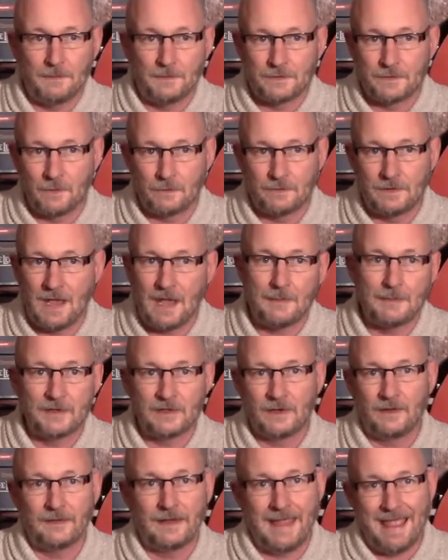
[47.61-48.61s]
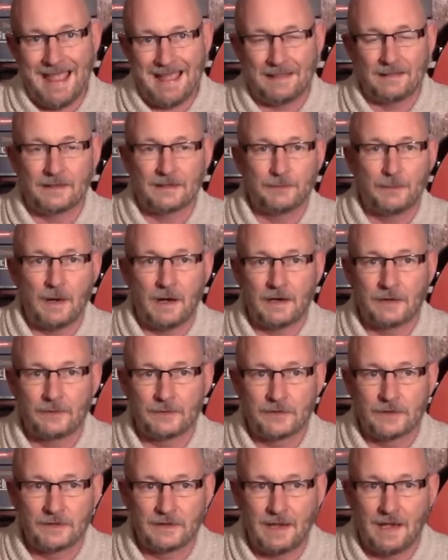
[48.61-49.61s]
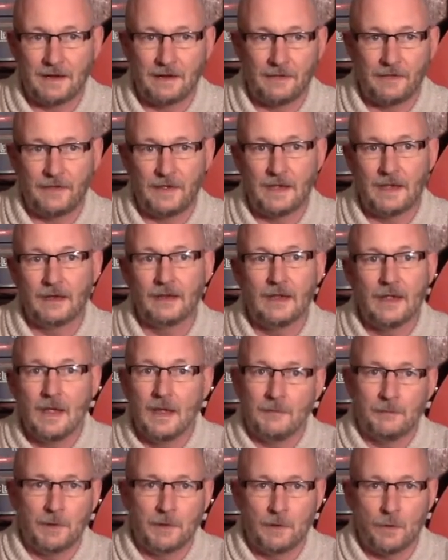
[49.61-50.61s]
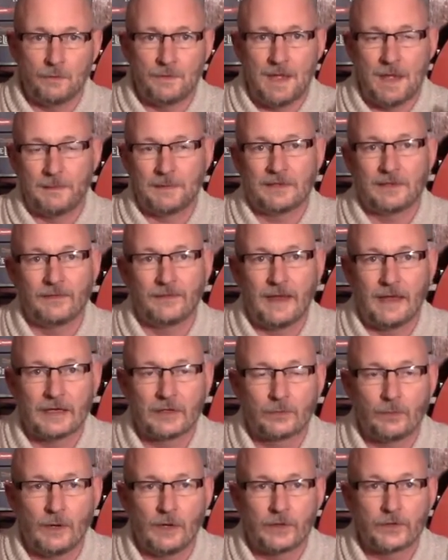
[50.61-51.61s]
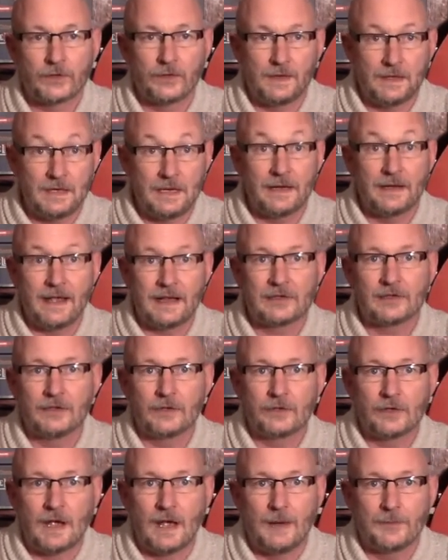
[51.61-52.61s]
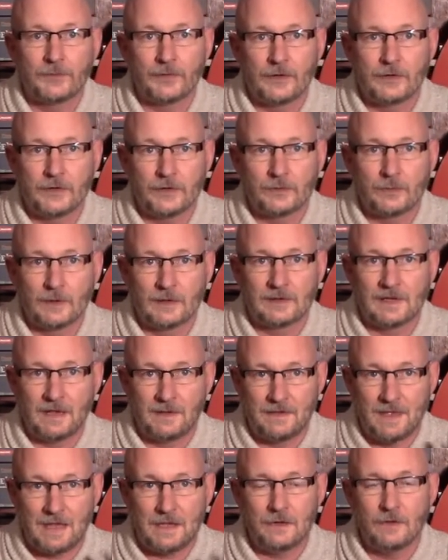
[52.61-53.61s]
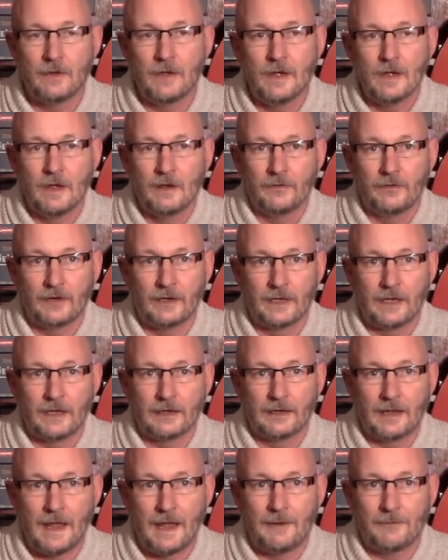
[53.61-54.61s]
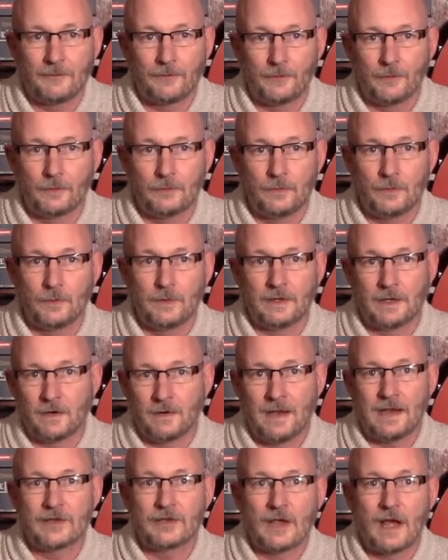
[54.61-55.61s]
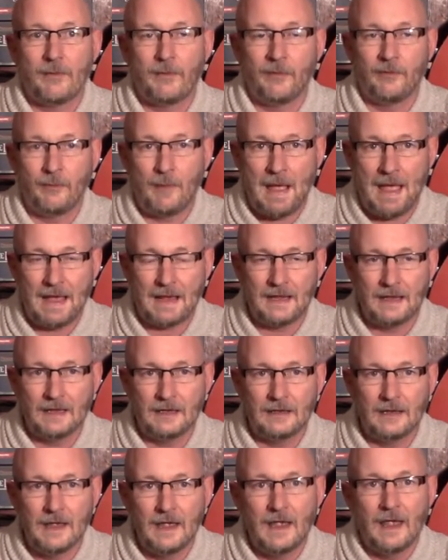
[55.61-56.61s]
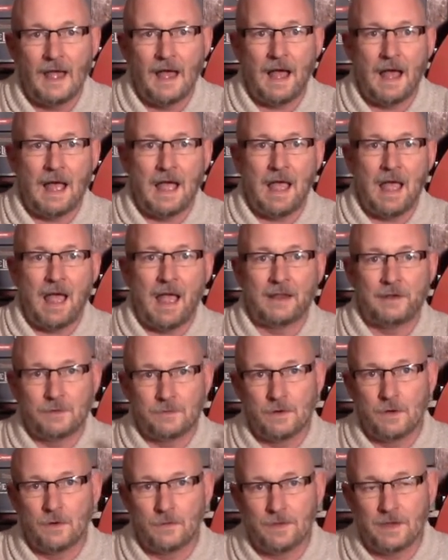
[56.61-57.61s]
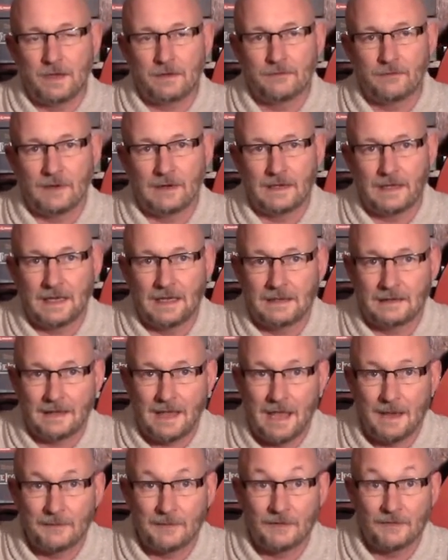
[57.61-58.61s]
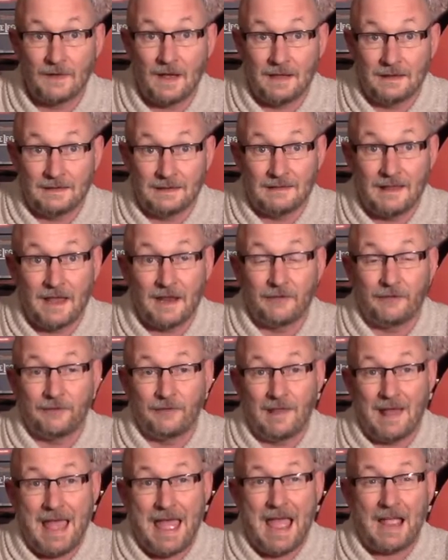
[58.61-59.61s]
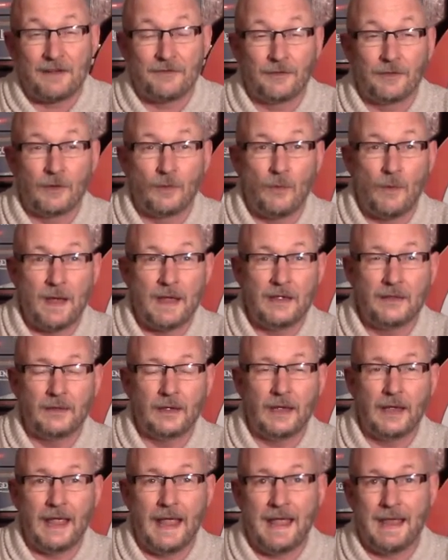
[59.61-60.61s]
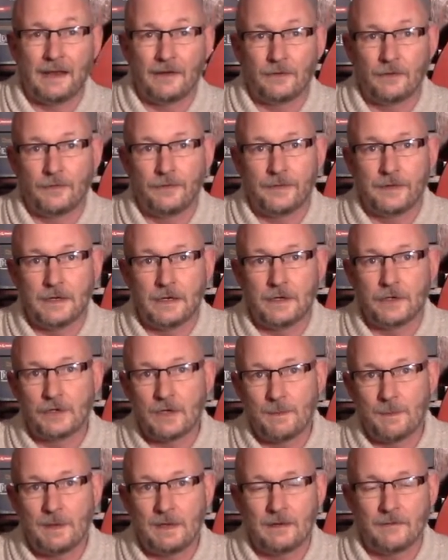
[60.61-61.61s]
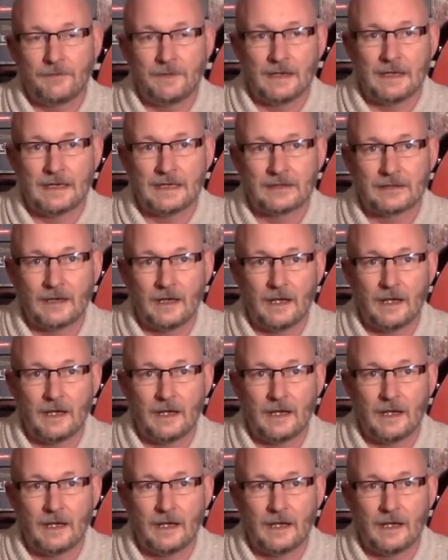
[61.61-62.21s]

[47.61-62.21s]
There's no damage on the Atlas box, which is kind of thin, but no damage on that as well. So they did an excellent job. So I just want to say thank you, Fun Again Games, for doing a great job of packing. I do know that Fun Again Games have gotten a lot of flack for the way they handled the shipping of this.